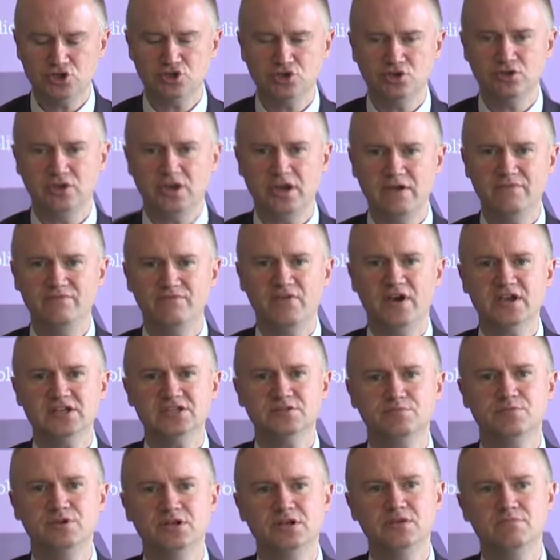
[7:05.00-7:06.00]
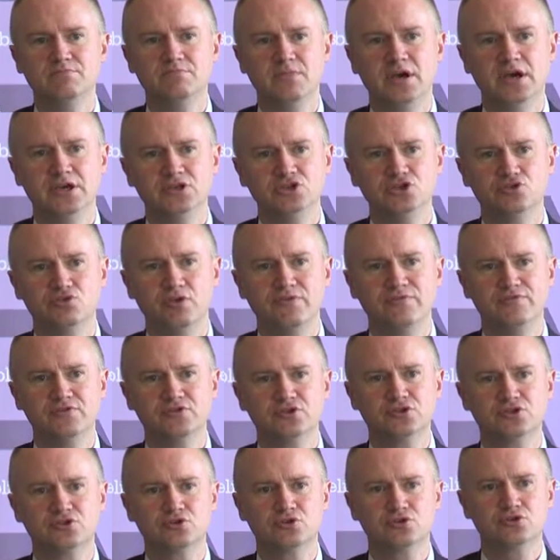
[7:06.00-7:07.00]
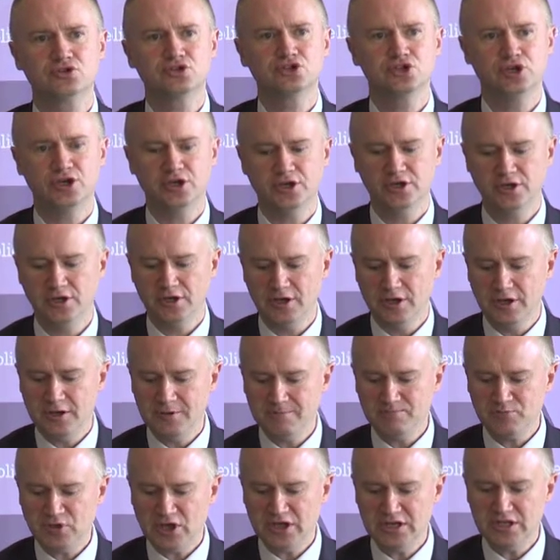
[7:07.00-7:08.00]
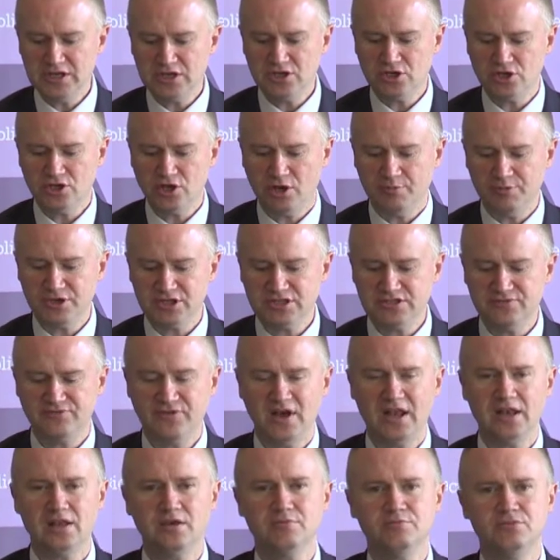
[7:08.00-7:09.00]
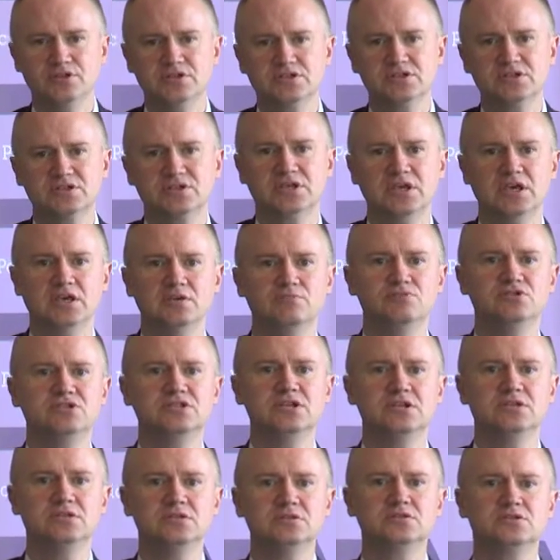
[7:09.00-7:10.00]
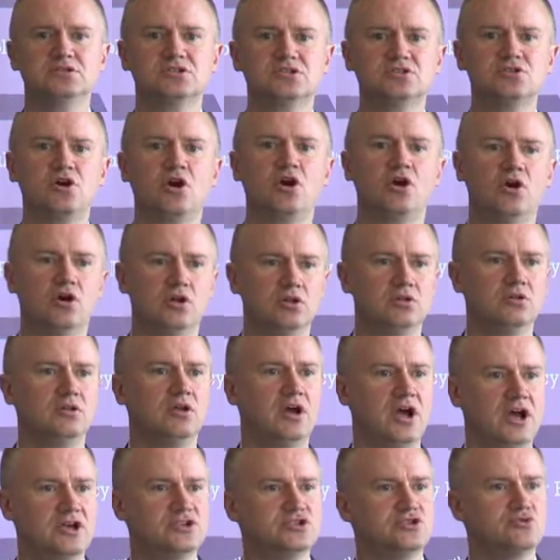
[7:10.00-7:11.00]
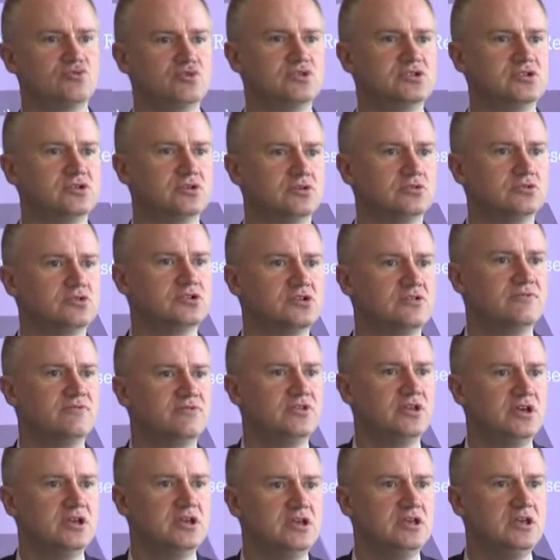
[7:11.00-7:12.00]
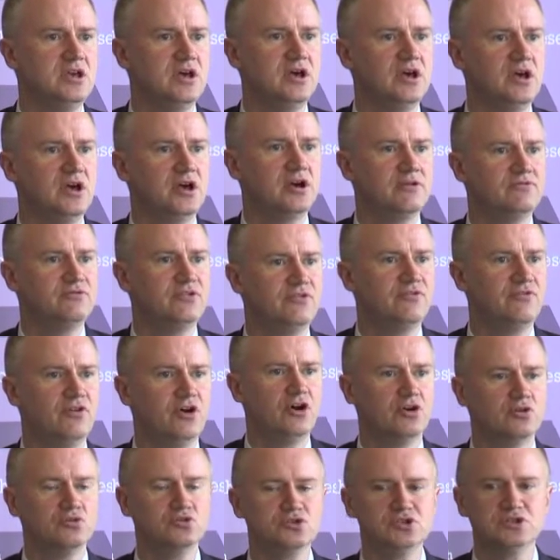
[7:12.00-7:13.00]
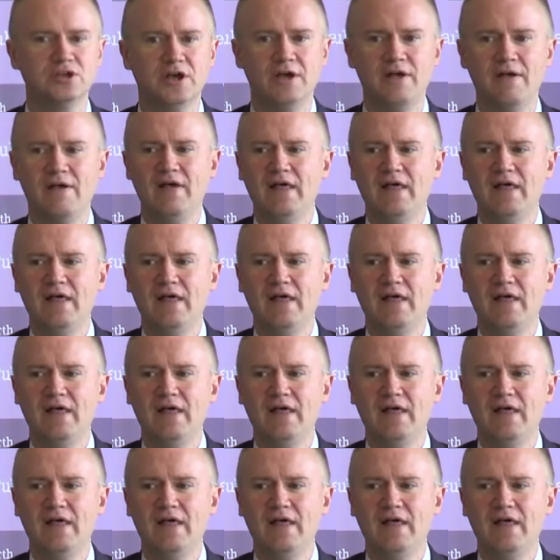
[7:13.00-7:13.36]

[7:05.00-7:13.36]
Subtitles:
sure that investment in major infrastructure and economic development schemes didn't stall as a result of the vote.